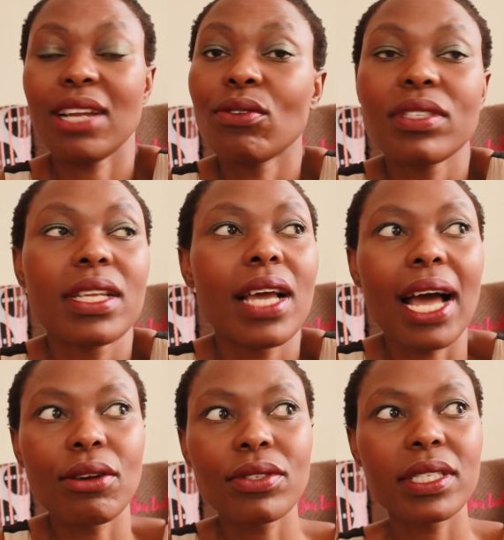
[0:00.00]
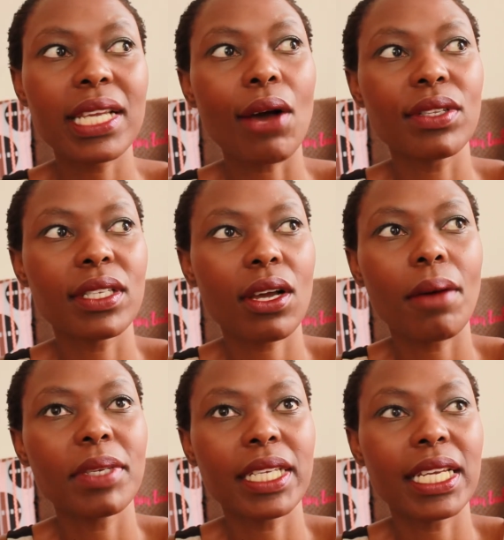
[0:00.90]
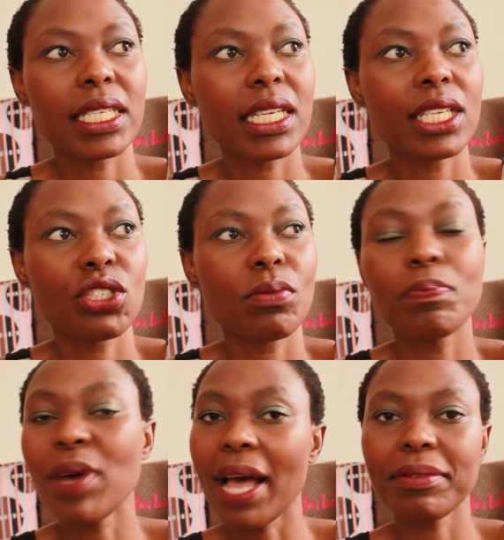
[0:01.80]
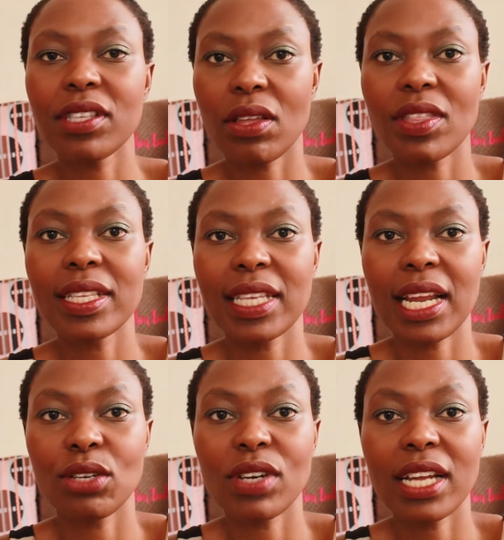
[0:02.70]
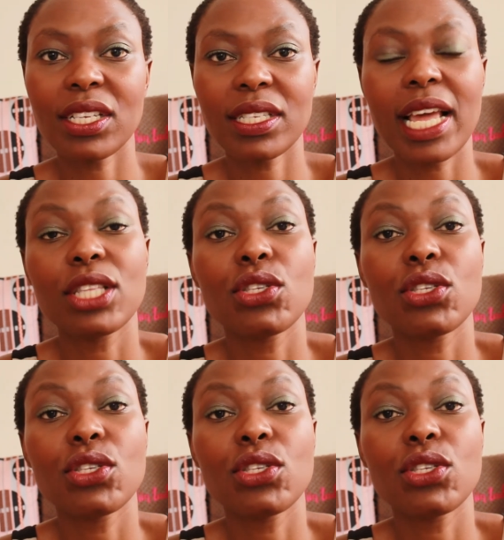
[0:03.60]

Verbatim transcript: I don't, I don't see how it's a complicated issue. Perhaps there are things that I don't understand.